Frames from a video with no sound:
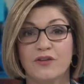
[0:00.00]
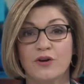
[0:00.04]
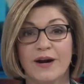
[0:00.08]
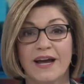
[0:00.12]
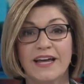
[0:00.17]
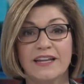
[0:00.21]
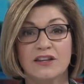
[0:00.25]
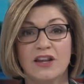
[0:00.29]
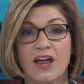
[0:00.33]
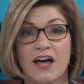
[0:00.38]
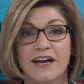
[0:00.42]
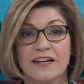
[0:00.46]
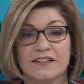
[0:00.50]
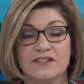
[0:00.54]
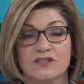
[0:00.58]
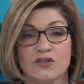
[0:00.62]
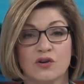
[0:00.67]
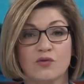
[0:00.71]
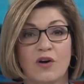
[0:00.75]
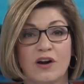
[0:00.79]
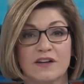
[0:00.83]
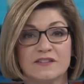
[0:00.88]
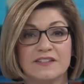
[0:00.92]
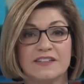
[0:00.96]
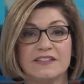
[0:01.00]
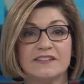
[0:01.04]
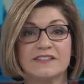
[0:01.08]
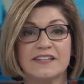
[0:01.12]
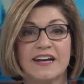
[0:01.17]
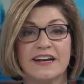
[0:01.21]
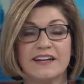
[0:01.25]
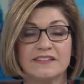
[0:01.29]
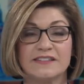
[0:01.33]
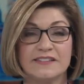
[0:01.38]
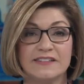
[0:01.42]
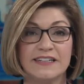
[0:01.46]
headlines across East
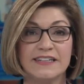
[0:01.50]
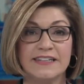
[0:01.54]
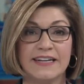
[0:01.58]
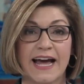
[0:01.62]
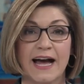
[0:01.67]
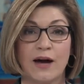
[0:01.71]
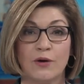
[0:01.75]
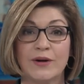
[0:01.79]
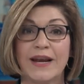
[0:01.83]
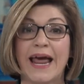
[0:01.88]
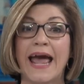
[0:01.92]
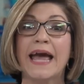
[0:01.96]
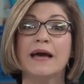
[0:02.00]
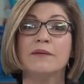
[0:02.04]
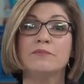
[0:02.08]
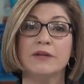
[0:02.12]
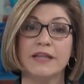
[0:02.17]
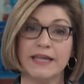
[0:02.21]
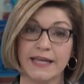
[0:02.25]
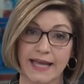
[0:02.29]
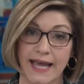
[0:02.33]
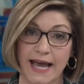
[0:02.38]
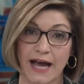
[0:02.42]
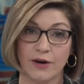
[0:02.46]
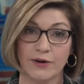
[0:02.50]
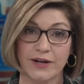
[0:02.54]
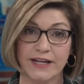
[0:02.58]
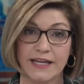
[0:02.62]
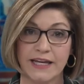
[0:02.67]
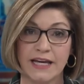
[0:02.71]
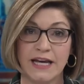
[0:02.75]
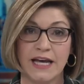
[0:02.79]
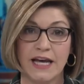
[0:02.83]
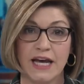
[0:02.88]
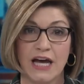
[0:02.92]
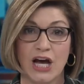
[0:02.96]
Tennessee now in Hamblen County,
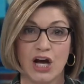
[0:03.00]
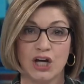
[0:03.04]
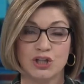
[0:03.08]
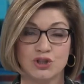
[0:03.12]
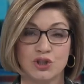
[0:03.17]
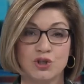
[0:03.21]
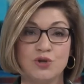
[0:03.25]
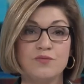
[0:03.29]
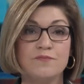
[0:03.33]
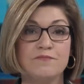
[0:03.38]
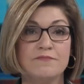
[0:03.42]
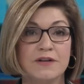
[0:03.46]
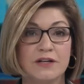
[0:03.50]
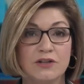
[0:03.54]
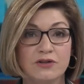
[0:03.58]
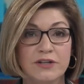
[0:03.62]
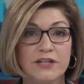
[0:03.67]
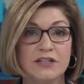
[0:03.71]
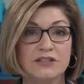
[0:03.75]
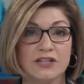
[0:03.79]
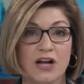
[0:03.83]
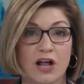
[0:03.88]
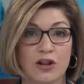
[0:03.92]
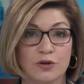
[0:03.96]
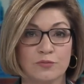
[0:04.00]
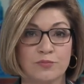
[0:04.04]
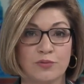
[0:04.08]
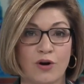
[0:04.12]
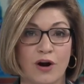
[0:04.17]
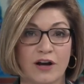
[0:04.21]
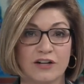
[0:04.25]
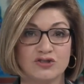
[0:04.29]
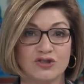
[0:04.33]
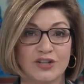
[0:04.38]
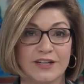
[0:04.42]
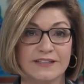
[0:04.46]
a $2 million
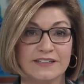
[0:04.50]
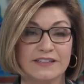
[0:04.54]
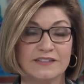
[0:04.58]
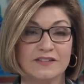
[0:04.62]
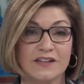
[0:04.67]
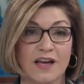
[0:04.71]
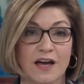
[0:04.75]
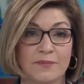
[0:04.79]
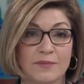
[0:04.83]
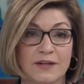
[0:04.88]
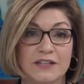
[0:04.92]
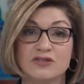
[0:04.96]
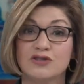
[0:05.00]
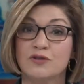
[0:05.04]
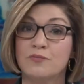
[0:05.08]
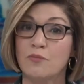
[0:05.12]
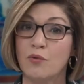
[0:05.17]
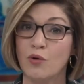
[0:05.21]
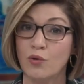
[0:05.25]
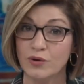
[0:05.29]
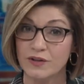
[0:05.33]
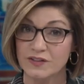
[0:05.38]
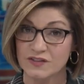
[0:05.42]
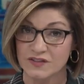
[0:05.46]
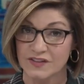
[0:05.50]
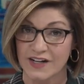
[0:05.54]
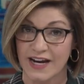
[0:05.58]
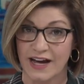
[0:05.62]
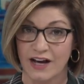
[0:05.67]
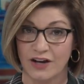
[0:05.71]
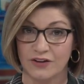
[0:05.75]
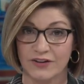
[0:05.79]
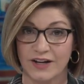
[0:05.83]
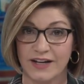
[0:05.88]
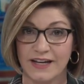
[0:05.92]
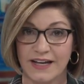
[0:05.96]
project is coming to
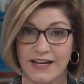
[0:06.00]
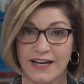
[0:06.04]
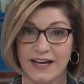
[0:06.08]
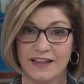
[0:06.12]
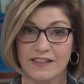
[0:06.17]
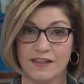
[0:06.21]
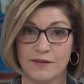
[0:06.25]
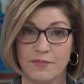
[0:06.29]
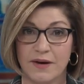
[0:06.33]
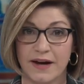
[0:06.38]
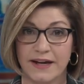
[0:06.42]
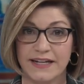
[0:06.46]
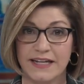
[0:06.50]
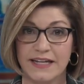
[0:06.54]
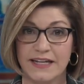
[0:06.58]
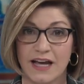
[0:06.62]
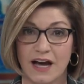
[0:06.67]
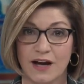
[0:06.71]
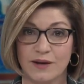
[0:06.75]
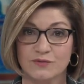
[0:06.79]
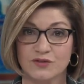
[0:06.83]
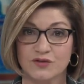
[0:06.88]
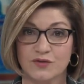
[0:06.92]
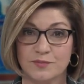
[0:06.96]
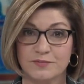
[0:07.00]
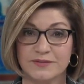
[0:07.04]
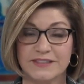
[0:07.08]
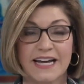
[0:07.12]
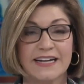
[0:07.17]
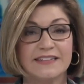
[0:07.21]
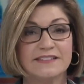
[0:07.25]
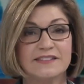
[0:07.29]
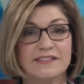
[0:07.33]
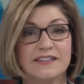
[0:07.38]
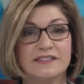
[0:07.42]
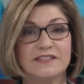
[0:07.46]
Morristown. The money comes from
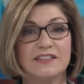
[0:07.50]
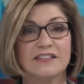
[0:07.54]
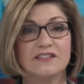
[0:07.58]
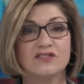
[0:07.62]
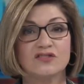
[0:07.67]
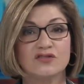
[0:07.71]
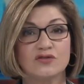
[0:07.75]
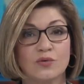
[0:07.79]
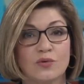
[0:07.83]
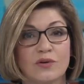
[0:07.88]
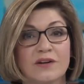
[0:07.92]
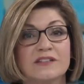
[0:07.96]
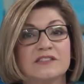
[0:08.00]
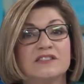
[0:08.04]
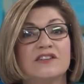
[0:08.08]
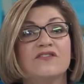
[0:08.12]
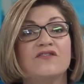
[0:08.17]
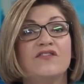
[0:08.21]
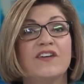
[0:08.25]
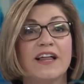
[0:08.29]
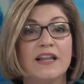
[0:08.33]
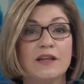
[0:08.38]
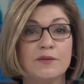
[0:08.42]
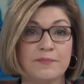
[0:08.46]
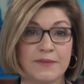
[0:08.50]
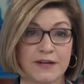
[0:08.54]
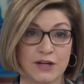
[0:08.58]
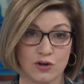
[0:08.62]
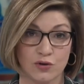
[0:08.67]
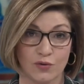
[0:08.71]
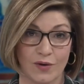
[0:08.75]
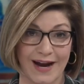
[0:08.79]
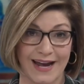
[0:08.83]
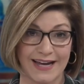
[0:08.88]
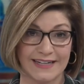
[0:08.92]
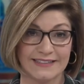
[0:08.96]
Tennessee's Historic Development
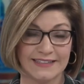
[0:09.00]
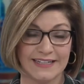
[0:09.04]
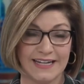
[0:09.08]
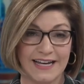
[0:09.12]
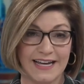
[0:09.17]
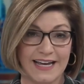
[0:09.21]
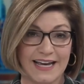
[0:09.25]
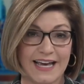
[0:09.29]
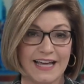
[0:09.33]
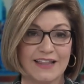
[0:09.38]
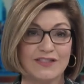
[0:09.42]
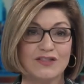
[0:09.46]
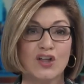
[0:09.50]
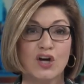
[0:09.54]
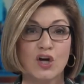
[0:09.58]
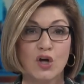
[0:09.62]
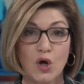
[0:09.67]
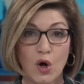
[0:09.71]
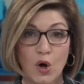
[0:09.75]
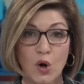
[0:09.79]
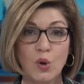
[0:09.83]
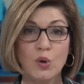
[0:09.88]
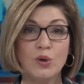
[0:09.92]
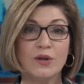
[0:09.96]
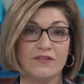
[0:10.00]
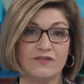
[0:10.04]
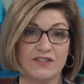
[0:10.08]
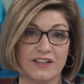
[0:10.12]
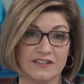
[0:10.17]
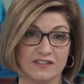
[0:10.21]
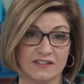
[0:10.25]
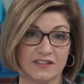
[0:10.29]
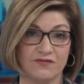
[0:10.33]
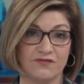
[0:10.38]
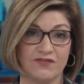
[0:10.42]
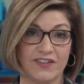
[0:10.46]
Grant. The goal of
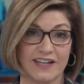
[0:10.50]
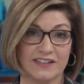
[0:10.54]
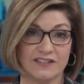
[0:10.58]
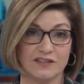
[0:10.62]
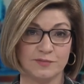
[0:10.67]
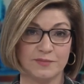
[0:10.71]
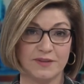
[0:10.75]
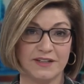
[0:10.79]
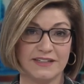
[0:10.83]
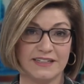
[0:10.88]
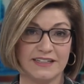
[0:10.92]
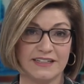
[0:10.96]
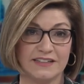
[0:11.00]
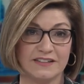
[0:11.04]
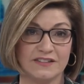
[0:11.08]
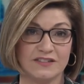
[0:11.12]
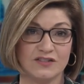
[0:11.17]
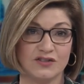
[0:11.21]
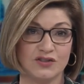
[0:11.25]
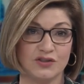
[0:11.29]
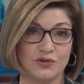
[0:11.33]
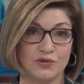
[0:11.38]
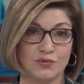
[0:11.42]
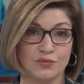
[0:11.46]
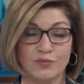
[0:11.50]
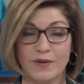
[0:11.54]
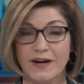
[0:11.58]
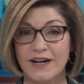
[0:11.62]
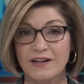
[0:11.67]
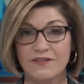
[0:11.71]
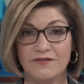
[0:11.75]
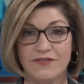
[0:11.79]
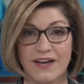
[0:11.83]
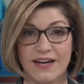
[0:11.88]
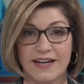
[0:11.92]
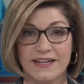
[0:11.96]
this investment is to
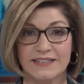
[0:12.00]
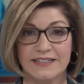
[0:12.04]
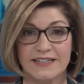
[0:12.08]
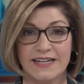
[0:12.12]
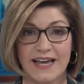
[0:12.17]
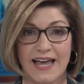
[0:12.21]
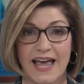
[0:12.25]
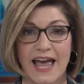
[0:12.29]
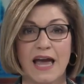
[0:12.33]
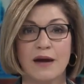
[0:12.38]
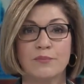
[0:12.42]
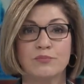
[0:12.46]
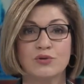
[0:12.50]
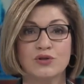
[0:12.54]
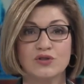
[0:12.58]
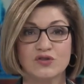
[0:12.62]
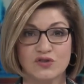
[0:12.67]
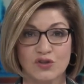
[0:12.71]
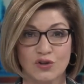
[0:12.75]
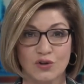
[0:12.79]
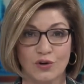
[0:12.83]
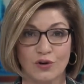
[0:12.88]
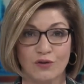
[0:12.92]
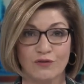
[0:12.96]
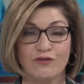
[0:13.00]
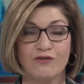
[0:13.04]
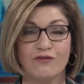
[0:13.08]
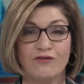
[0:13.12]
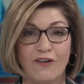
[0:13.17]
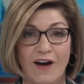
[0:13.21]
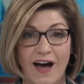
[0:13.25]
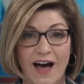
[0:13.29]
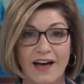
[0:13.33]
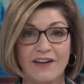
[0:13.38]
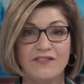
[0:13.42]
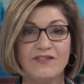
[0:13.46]
renovate and preserve
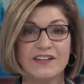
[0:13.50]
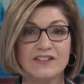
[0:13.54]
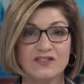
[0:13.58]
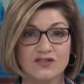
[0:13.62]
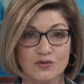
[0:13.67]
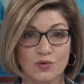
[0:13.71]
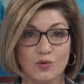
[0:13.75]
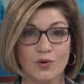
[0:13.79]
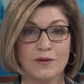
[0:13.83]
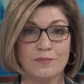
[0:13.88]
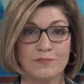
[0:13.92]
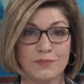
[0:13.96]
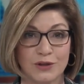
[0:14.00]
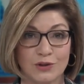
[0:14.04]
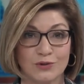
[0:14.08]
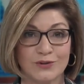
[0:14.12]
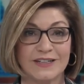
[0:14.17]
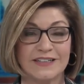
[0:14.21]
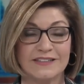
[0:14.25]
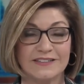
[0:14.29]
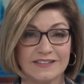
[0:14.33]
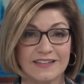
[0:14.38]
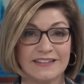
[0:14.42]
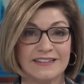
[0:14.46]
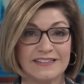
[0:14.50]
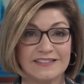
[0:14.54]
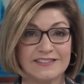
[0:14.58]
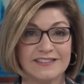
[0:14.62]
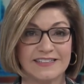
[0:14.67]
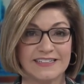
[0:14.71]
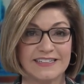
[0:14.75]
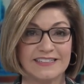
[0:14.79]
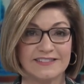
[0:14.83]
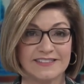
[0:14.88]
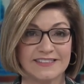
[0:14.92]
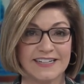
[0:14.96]
five historic buildings in the
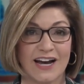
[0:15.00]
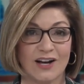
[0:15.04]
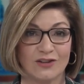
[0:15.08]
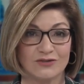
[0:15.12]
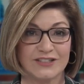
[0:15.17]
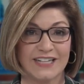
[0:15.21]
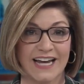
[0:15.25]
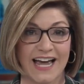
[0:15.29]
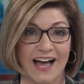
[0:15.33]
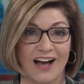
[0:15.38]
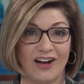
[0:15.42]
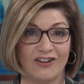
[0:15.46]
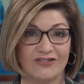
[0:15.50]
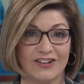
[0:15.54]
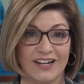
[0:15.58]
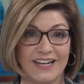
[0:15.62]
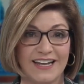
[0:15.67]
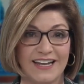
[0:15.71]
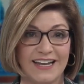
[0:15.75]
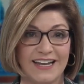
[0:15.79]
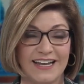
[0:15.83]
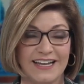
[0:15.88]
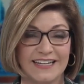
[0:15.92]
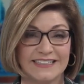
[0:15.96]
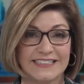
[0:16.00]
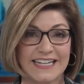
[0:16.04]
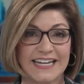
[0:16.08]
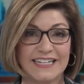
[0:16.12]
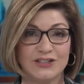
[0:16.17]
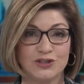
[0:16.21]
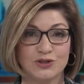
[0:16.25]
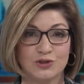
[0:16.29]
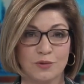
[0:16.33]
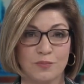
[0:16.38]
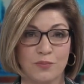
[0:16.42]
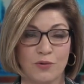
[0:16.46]
city's downtown. 10
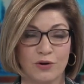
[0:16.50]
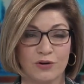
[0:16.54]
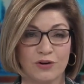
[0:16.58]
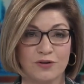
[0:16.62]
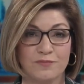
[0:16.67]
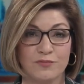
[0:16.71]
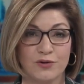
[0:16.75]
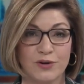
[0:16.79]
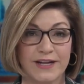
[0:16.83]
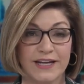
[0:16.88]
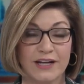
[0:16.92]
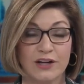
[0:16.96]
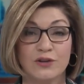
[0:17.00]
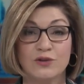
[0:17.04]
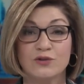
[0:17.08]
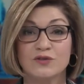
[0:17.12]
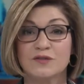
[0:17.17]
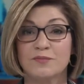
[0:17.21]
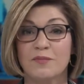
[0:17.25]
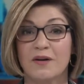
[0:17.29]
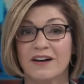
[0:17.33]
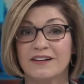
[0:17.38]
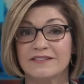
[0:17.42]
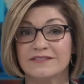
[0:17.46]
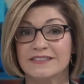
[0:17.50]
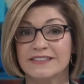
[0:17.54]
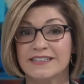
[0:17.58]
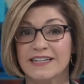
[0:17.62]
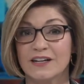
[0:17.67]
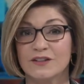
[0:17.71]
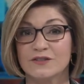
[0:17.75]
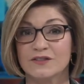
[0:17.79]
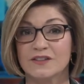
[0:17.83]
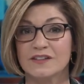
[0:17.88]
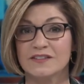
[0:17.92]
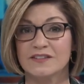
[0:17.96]
News reporter Maria Guzman
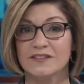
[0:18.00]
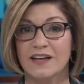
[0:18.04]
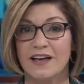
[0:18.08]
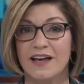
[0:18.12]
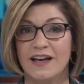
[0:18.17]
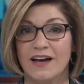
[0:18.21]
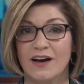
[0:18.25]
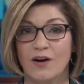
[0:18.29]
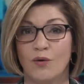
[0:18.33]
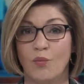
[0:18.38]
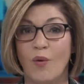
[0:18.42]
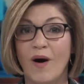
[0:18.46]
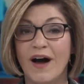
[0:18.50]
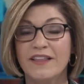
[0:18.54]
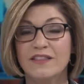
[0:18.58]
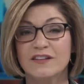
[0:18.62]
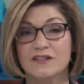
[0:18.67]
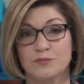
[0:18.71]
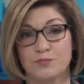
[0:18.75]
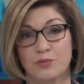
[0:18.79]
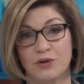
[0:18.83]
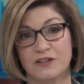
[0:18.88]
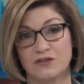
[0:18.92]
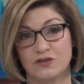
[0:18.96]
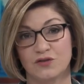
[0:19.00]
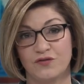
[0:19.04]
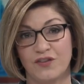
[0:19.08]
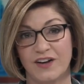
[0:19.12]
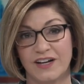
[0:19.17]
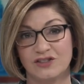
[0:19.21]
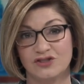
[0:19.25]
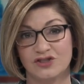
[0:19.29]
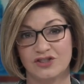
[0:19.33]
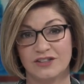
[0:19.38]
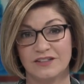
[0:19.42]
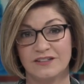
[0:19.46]
tells us why this
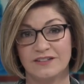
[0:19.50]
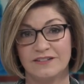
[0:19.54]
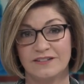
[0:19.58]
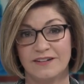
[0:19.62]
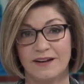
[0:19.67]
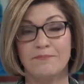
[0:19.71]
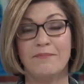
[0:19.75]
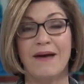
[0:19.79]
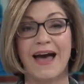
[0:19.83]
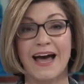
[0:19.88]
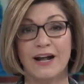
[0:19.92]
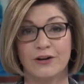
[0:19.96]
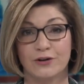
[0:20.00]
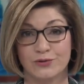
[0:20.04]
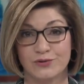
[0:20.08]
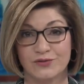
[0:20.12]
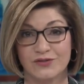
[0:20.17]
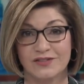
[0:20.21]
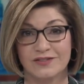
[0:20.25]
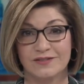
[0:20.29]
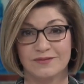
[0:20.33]
preservation matters.